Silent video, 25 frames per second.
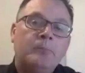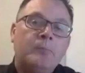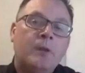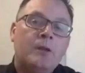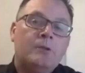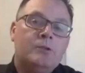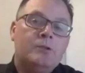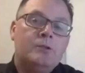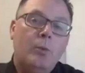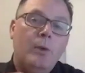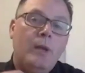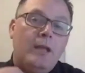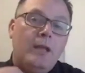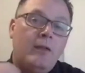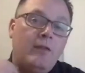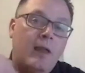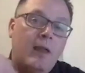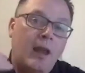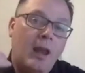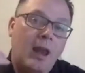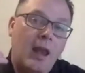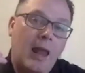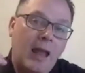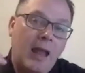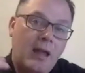So we can
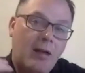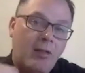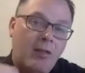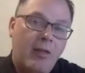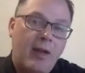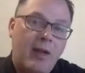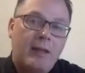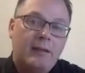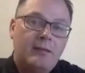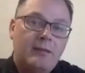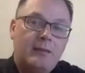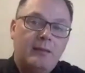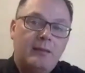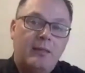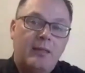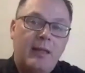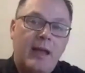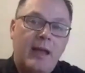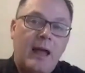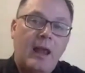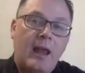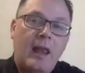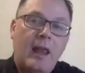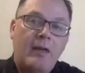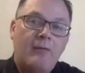then layer
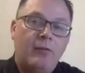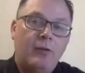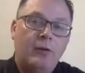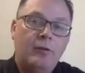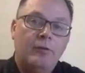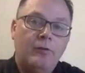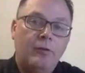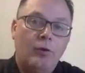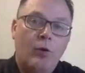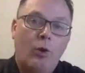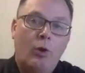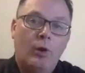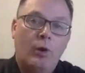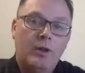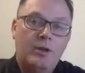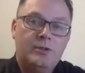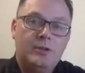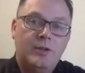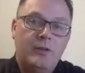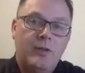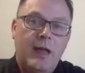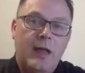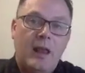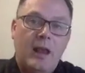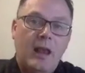that level of knowledge
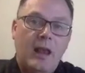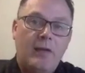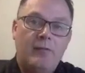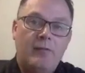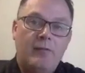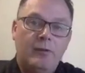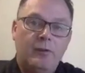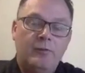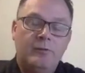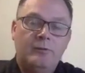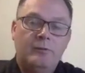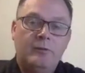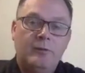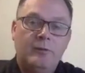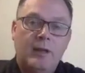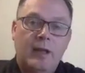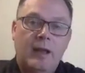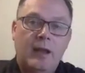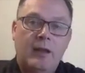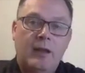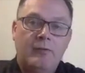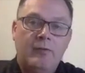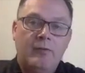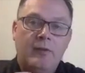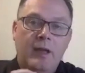and that level of kind
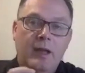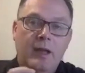of